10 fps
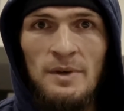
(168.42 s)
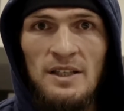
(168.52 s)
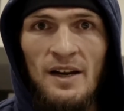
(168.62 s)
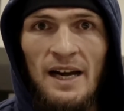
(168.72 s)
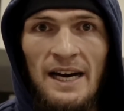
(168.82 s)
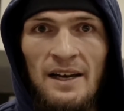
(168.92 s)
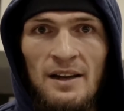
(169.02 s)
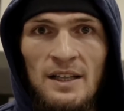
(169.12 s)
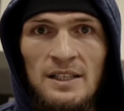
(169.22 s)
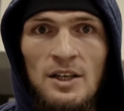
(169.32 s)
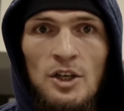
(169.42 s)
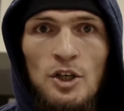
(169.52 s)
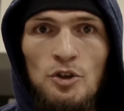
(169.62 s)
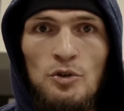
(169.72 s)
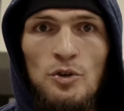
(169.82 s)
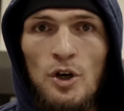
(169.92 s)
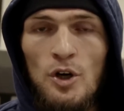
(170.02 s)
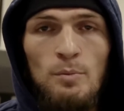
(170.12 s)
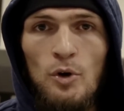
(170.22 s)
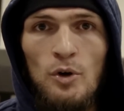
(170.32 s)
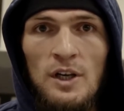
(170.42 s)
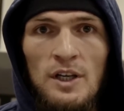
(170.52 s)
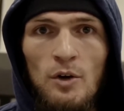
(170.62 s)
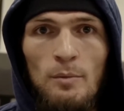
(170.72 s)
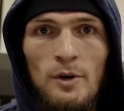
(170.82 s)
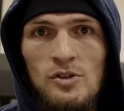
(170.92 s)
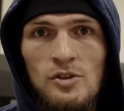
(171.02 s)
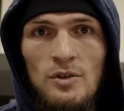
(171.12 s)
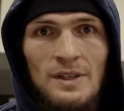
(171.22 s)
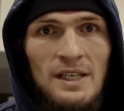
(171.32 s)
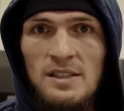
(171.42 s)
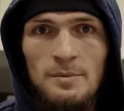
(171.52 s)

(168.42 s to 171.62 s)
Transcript: matter, Ireland, New York, Brooklyn or Moscow, doesn't